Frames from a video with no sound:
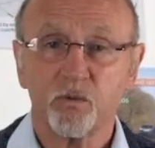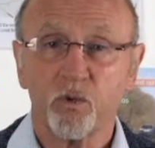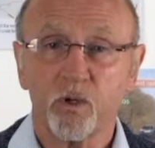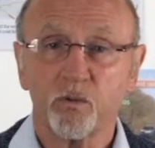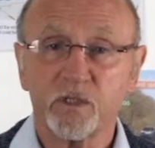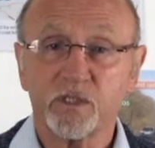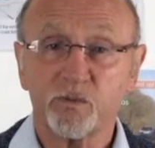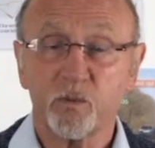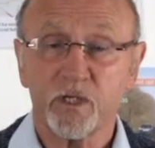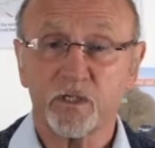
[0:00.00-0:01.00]
where we
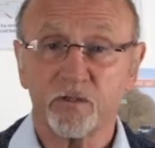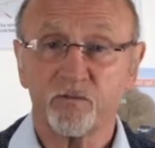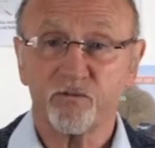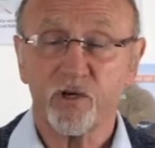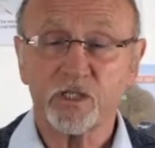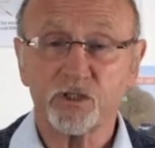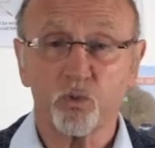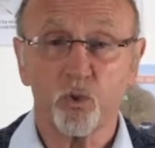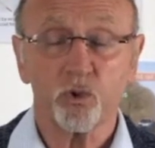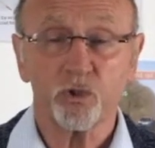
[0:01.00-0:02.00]
split fresh
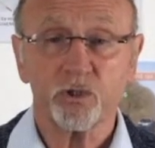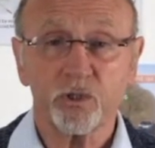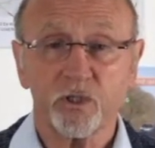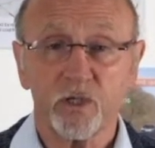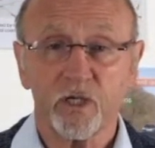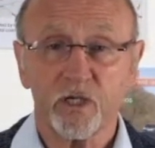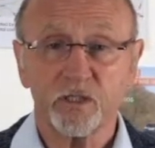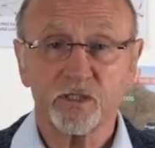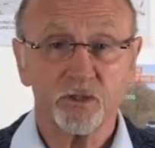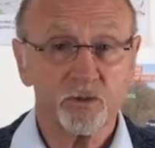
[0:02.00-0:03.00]
water
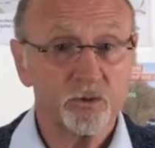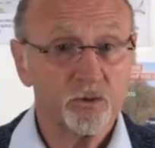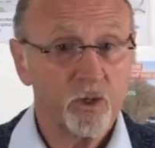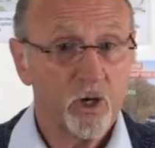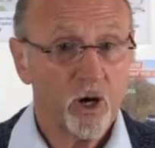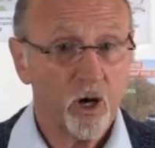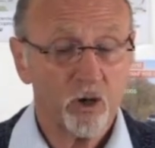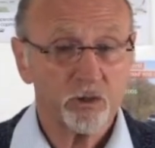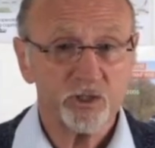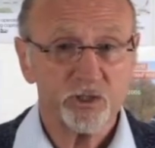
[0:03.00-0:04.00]
into
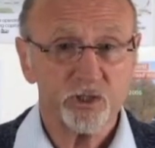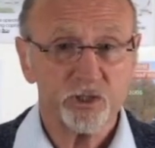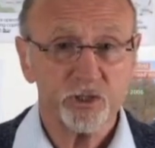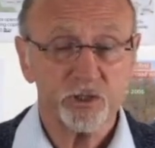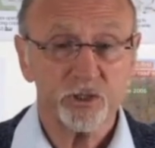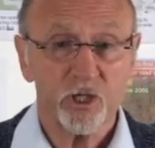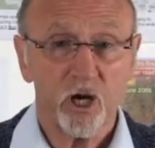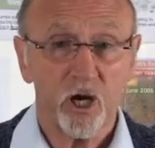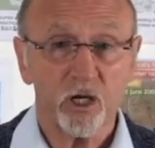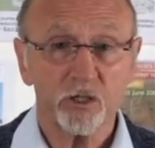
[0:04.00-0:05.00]
oxygen and
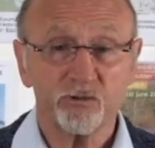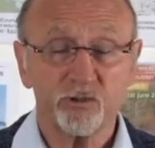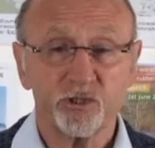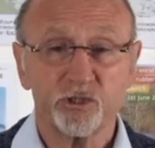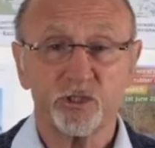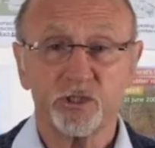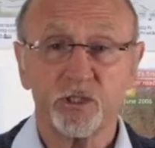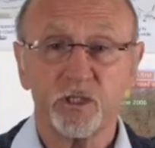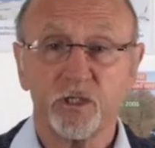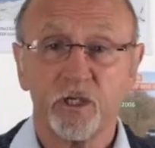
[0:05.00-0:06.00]
hydrogen,